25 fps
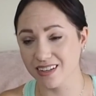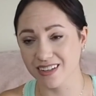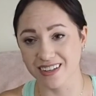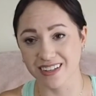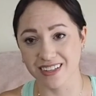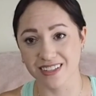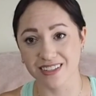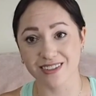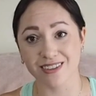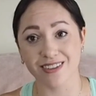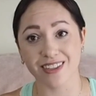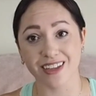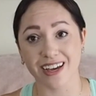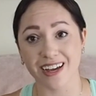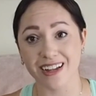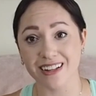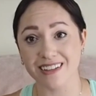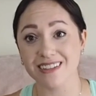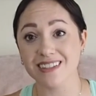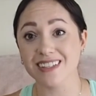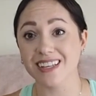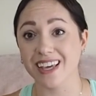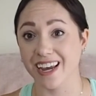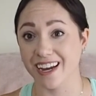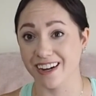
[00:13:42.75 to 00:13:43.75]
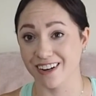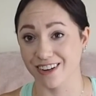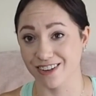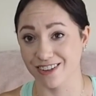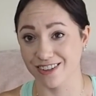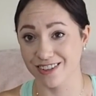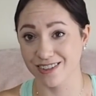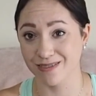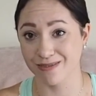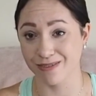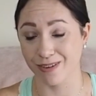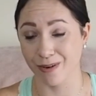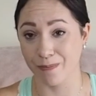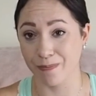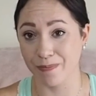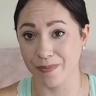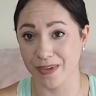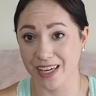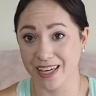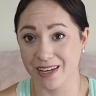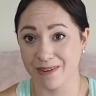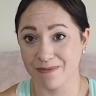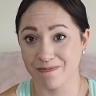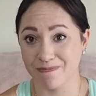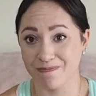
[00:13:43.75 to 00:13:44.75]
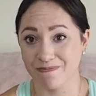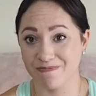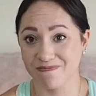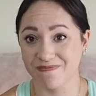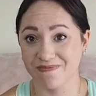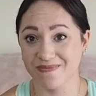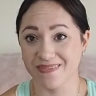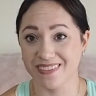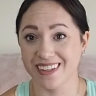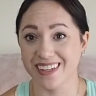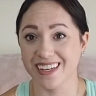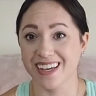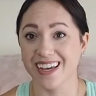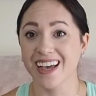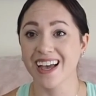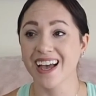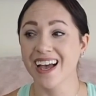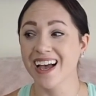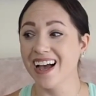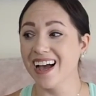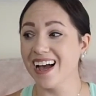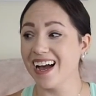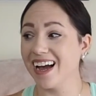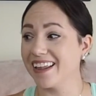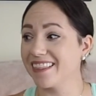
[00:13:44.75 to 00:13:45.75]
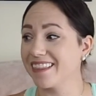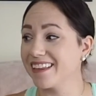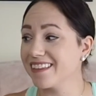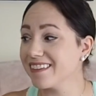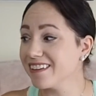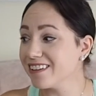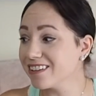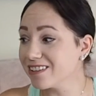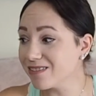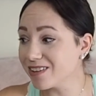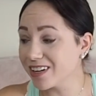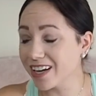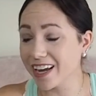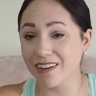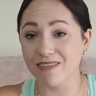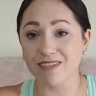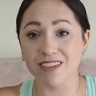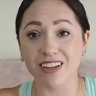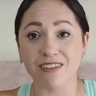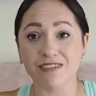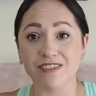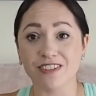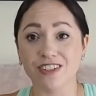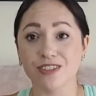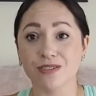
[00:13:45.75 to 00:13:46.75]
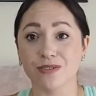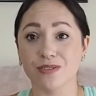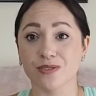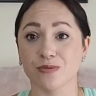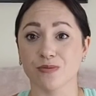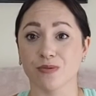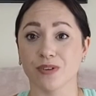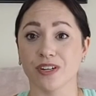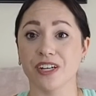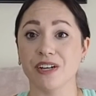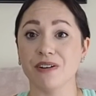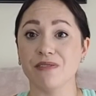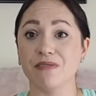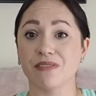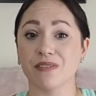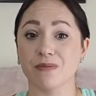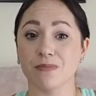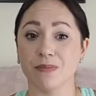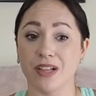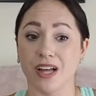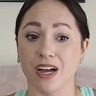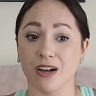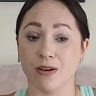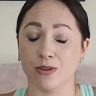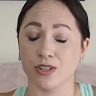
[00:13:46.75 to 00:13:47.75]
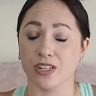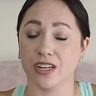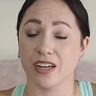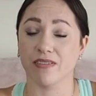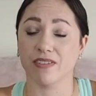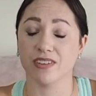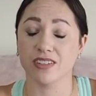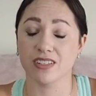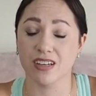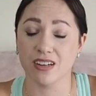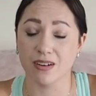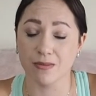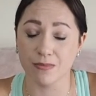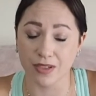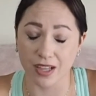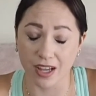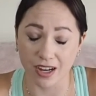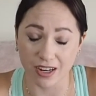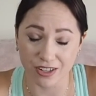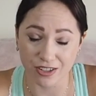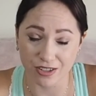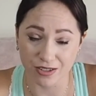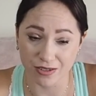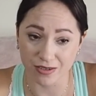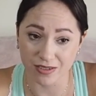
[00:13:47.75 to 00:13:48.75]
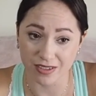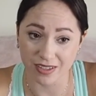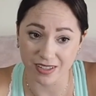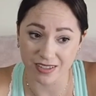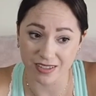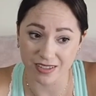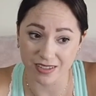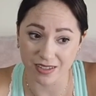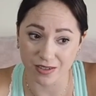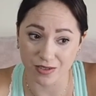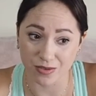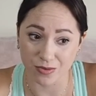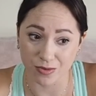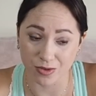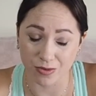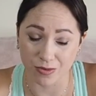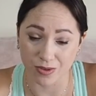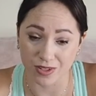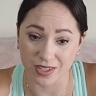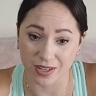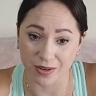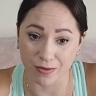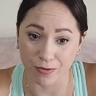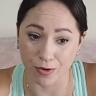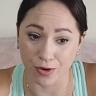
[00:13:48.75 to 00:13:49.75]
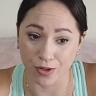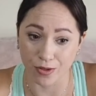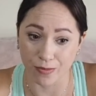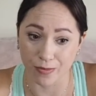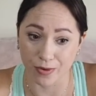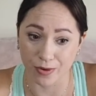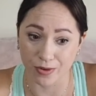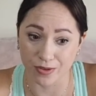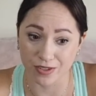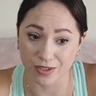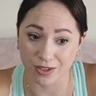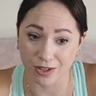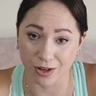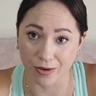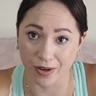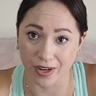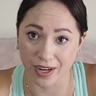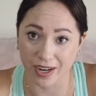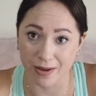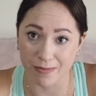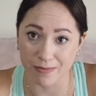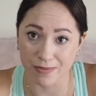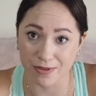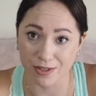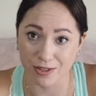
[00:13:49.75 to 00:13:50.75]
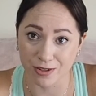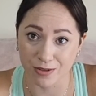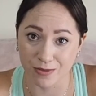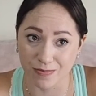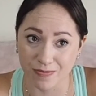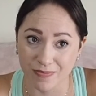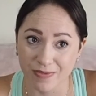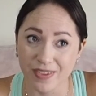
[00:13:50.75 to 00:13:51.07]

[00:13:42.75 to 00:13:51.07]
So that's Gaynors from me. I think the only one I have left to do is re-go over block, which I have a ton of block shoes, because those were the ones I wore the most growing up too.